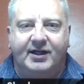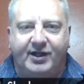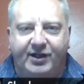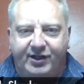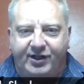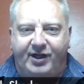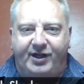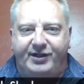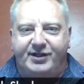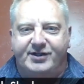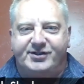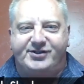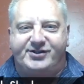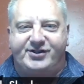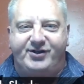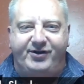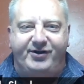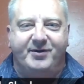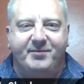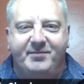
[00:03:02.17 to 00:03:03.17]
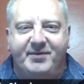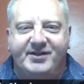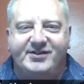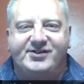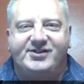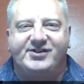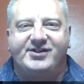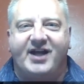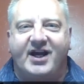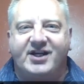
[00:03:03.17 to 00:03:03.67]
not necessarily in the
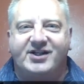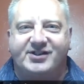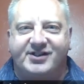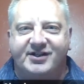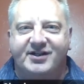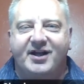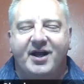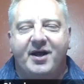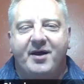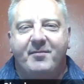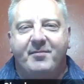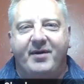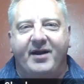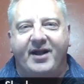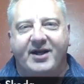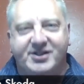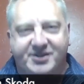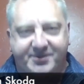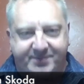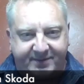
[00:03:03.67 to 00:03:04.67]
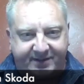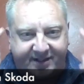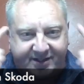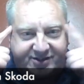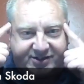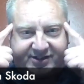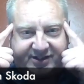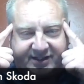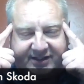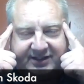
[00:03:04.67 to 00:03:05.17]
midsection, but
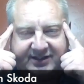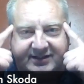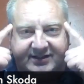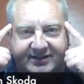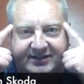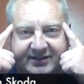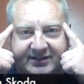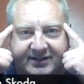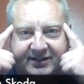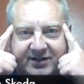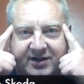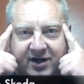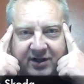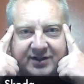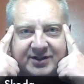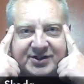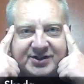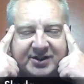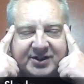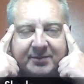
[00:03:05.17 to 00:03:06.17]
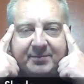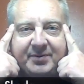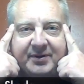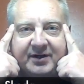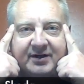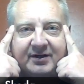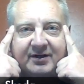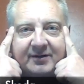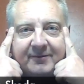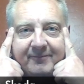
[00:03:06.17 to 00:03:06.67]
exponentially in knowledge up
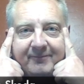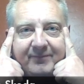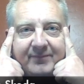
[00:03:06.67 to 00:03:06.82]
here.